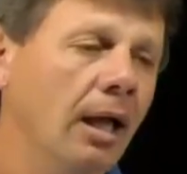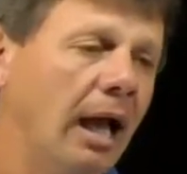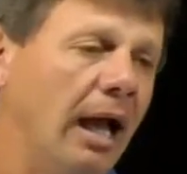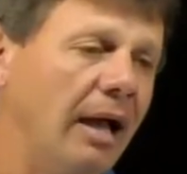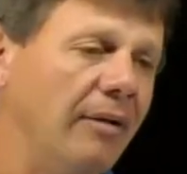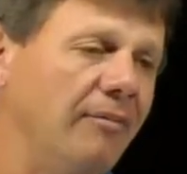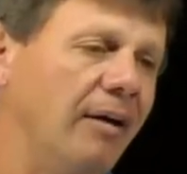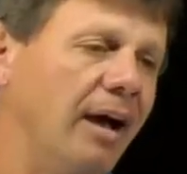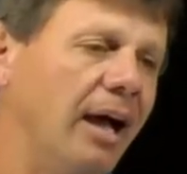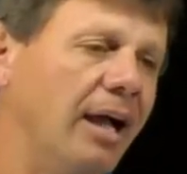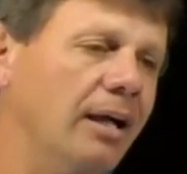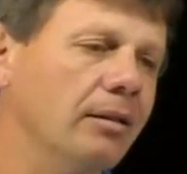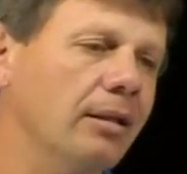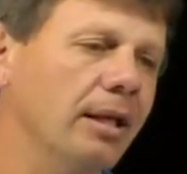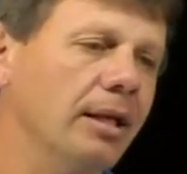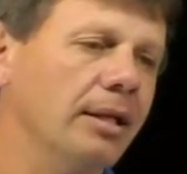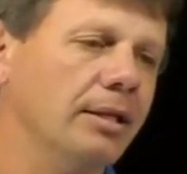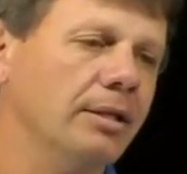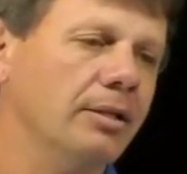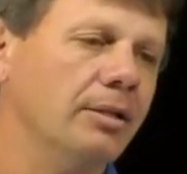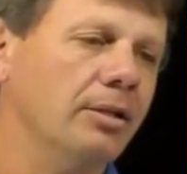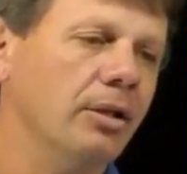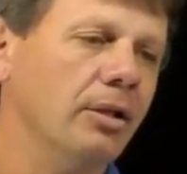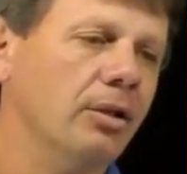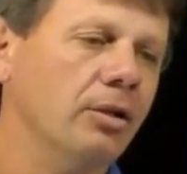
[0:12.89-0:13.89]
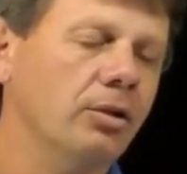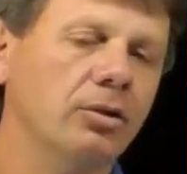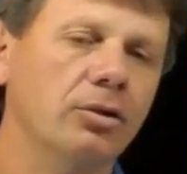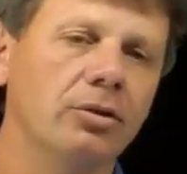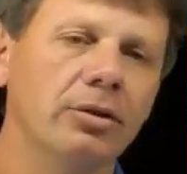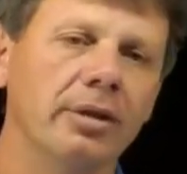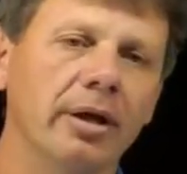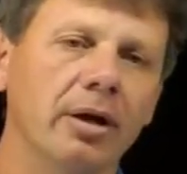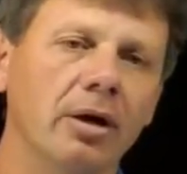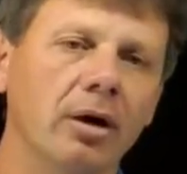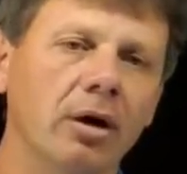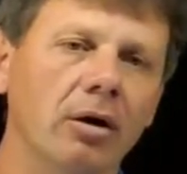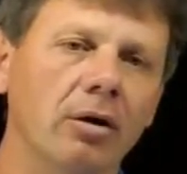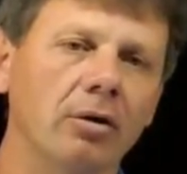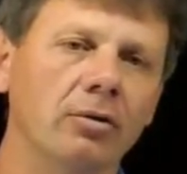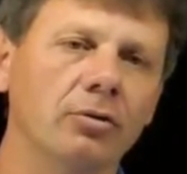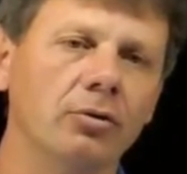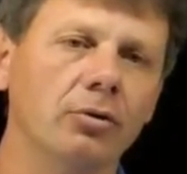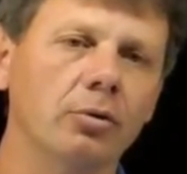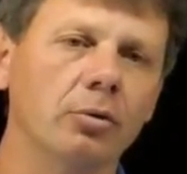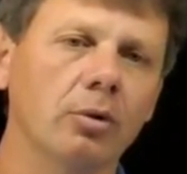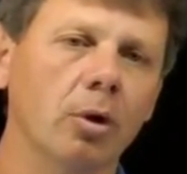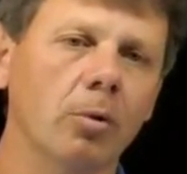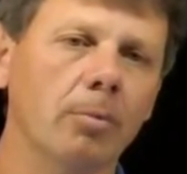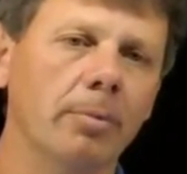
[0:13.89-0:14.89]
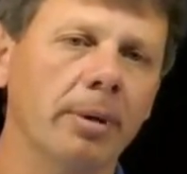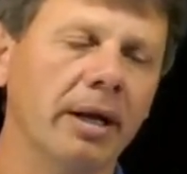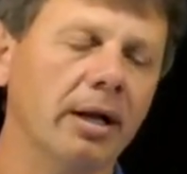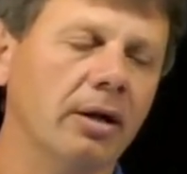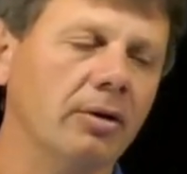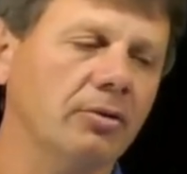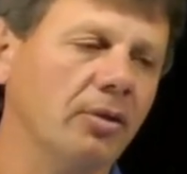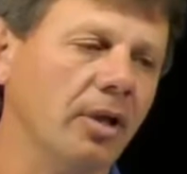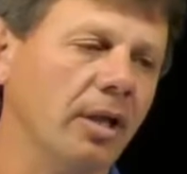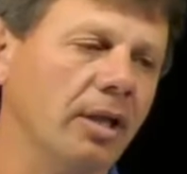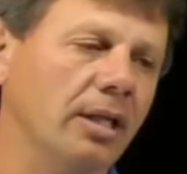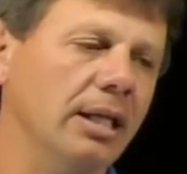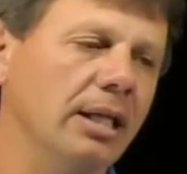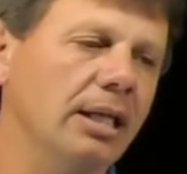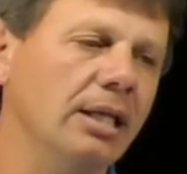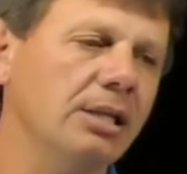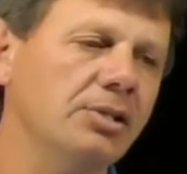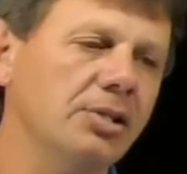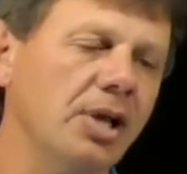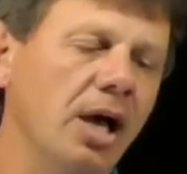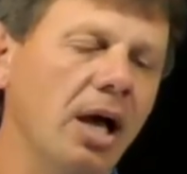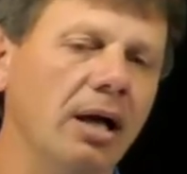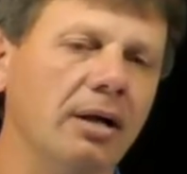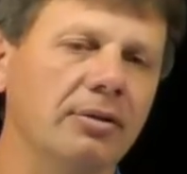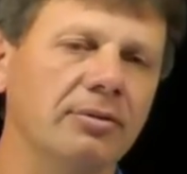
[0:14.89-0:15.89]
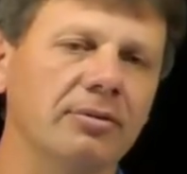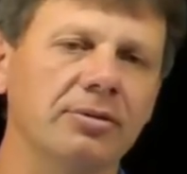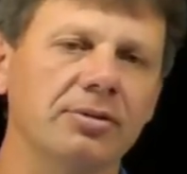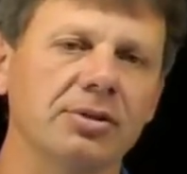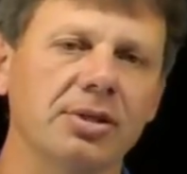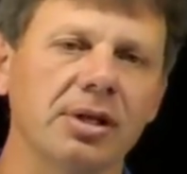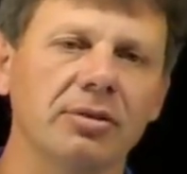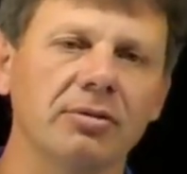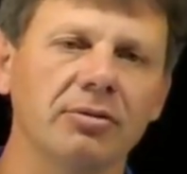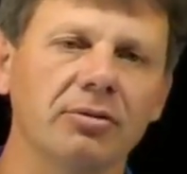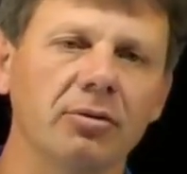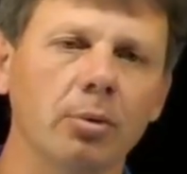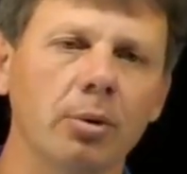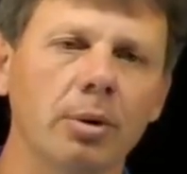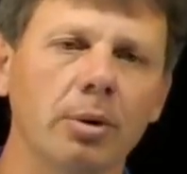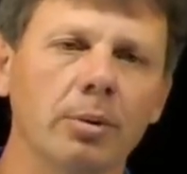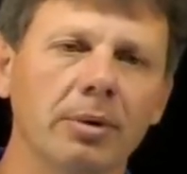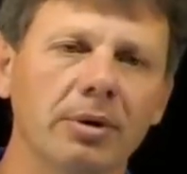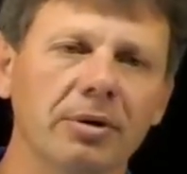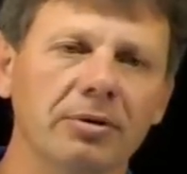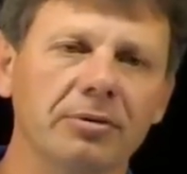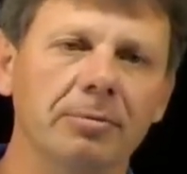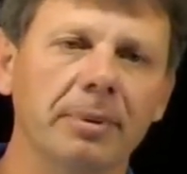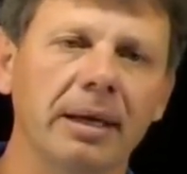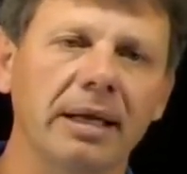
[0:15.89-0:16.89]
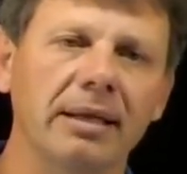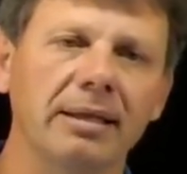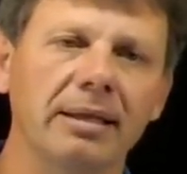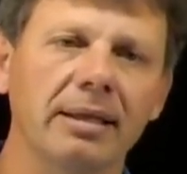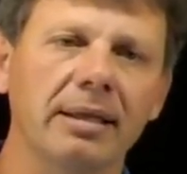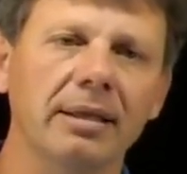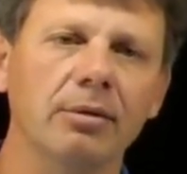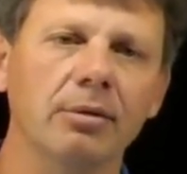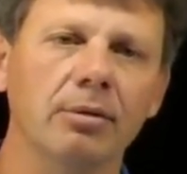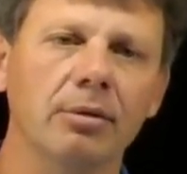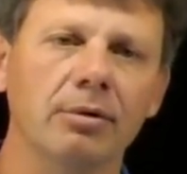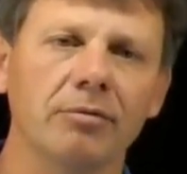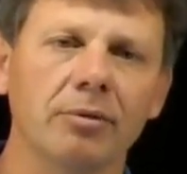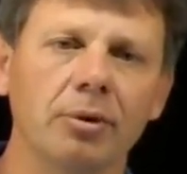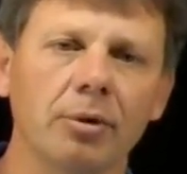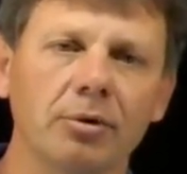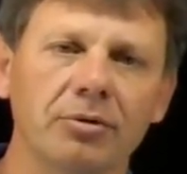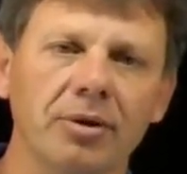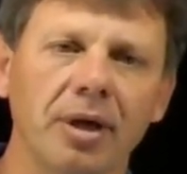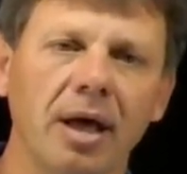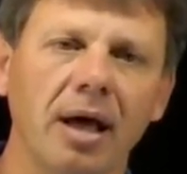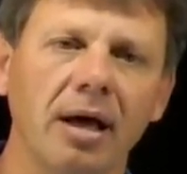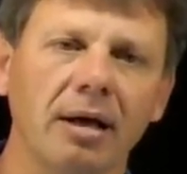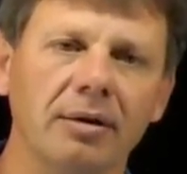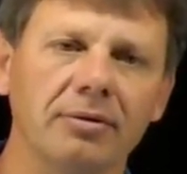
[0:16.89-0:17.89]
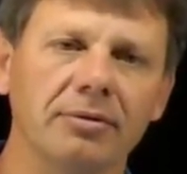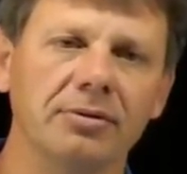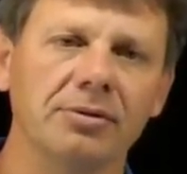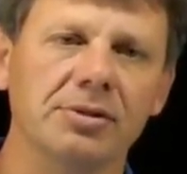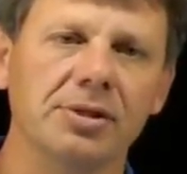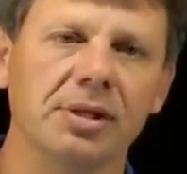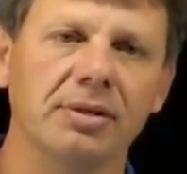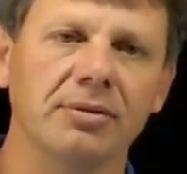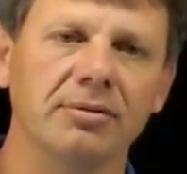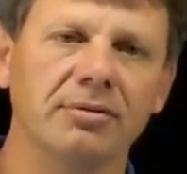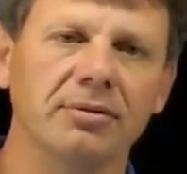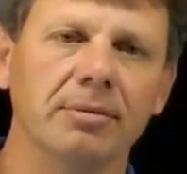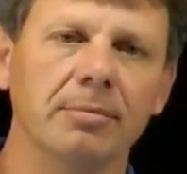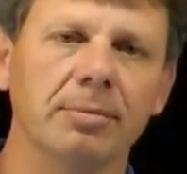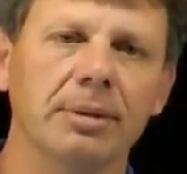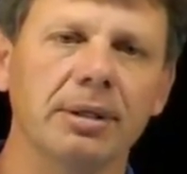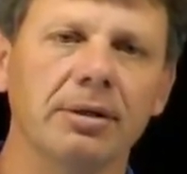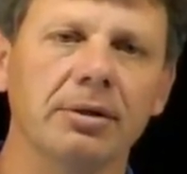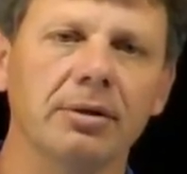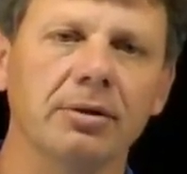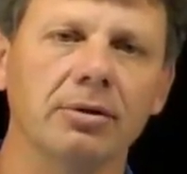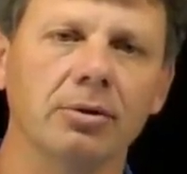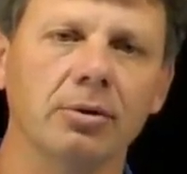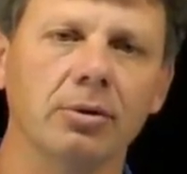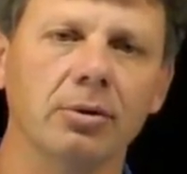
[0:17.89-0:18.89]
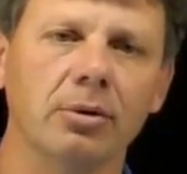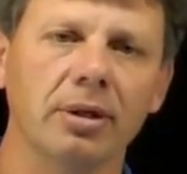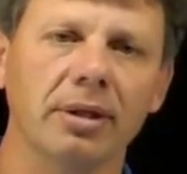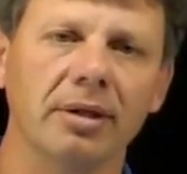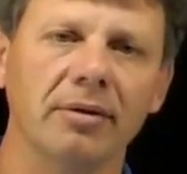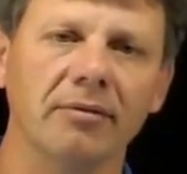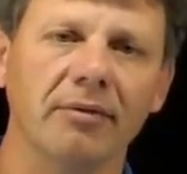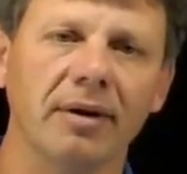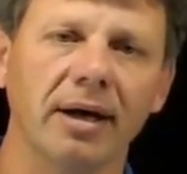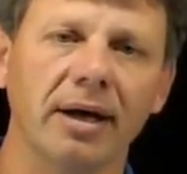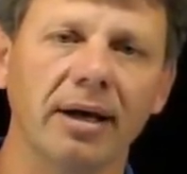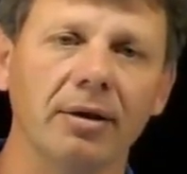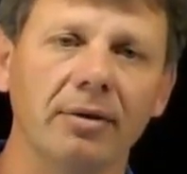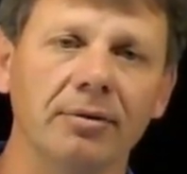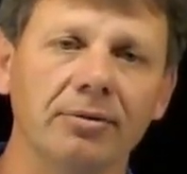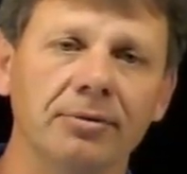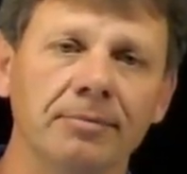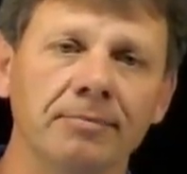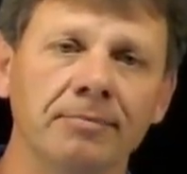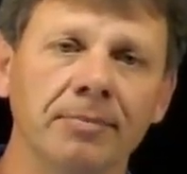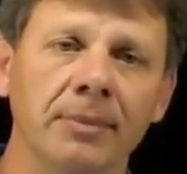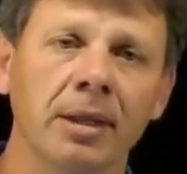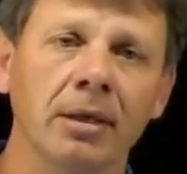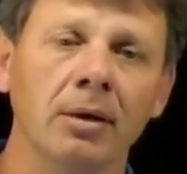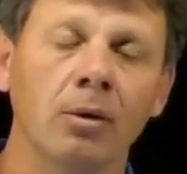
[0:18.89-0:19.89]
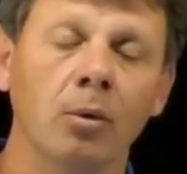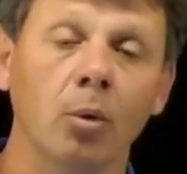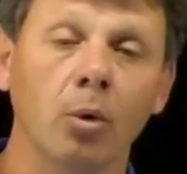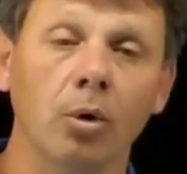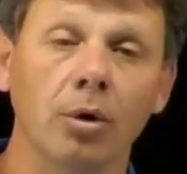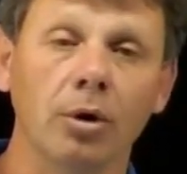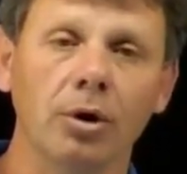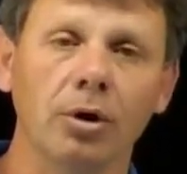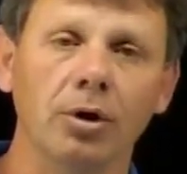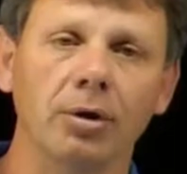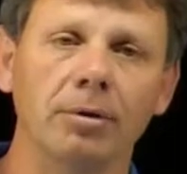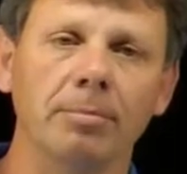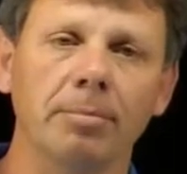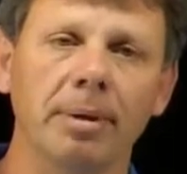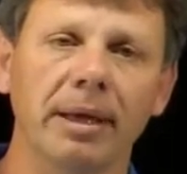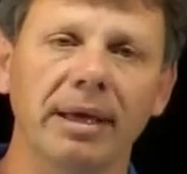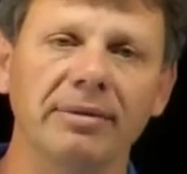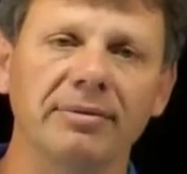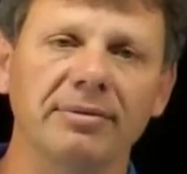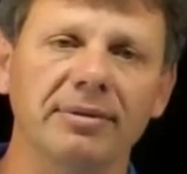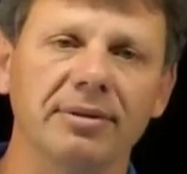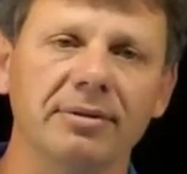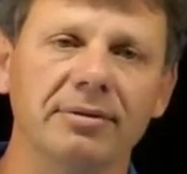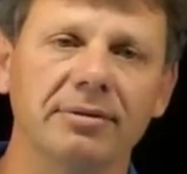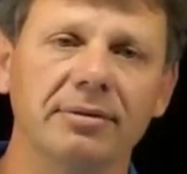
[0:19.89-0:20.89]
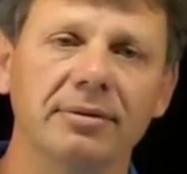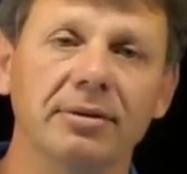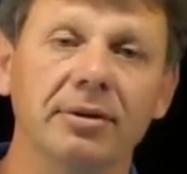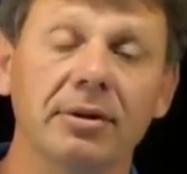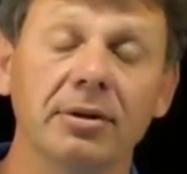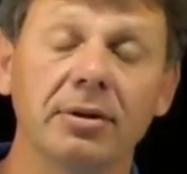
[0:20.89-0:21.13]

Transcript: I've highlighted there are two lone pairs on each oxygen, so we would expect either of those oxygens to be good nucleophiles or good bases.